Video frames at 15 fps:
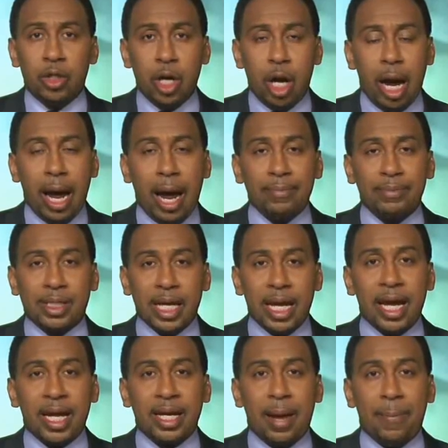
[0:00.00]
No, I'm
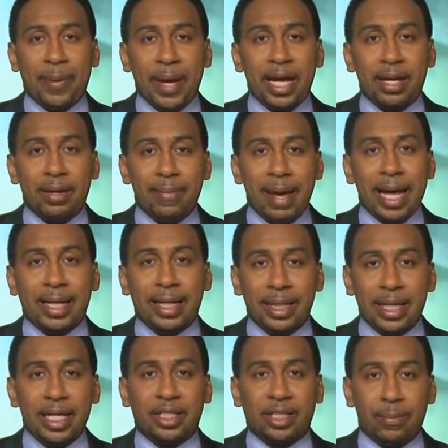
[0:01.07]
saying that Peyton
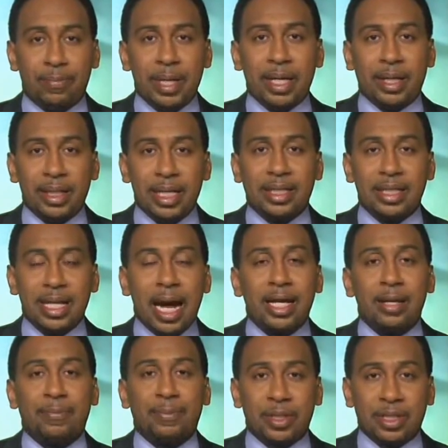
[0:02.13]
Manning needs to be at least
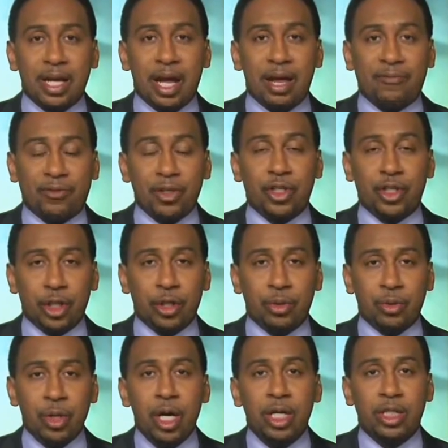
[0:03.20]
90% for
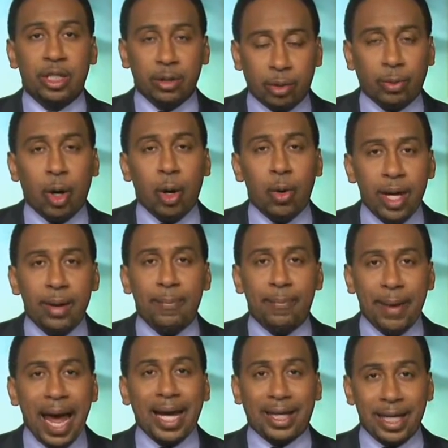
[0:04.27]
you to throw him
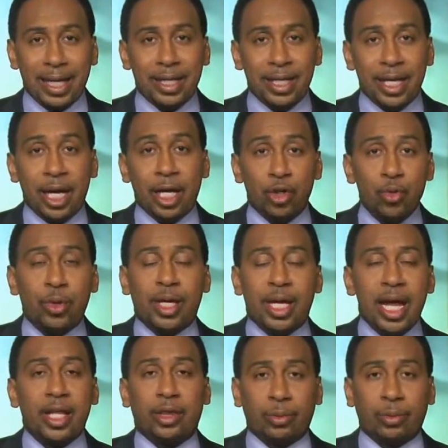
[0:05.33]
back in there. You
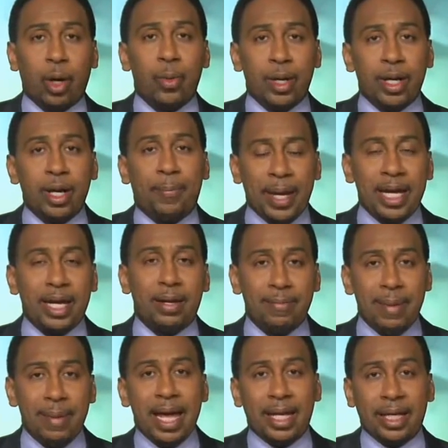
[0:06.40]
can't throw in the
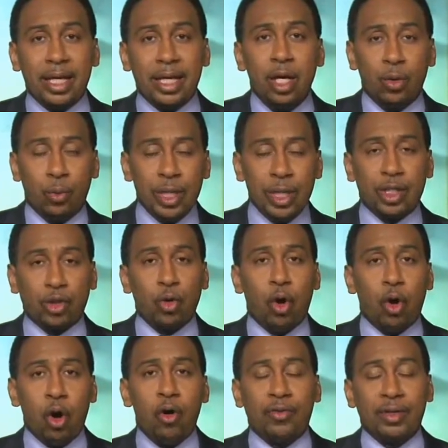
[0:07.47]
Peyton Manning we
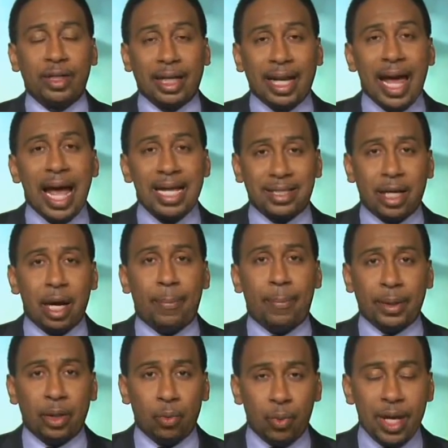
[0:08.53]
saw over the last
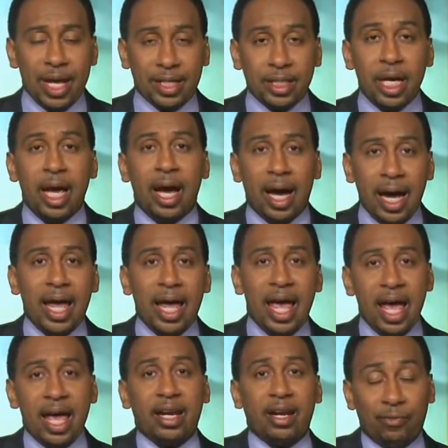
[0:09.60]
couple of weeks
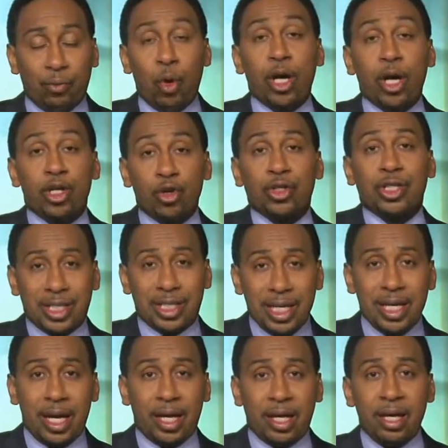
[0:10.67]
ahead of what you're
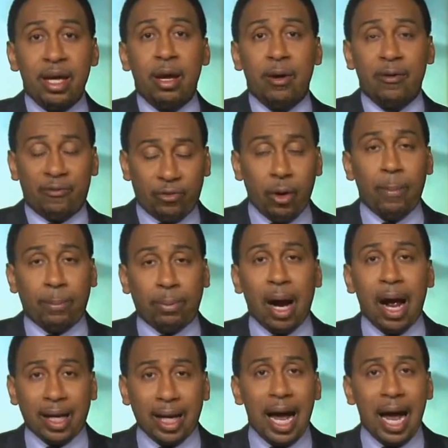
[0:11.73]
seeing from
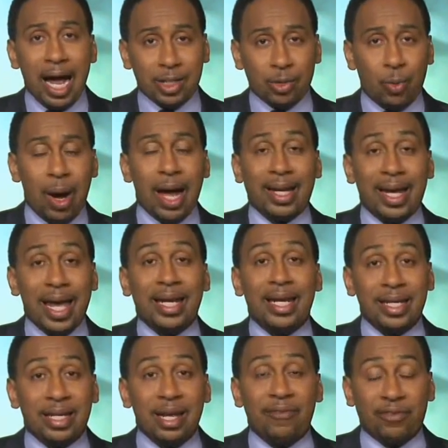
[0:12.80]
Brock Osweiler and
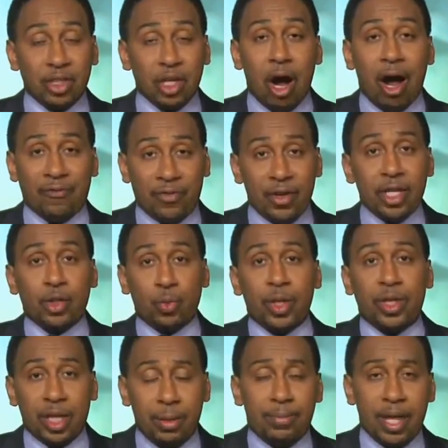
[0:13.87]
the Denver's offense
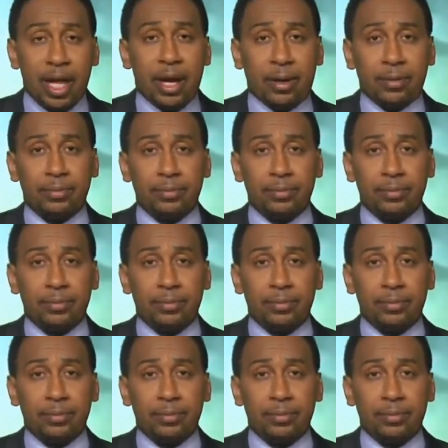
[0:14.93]
with him there.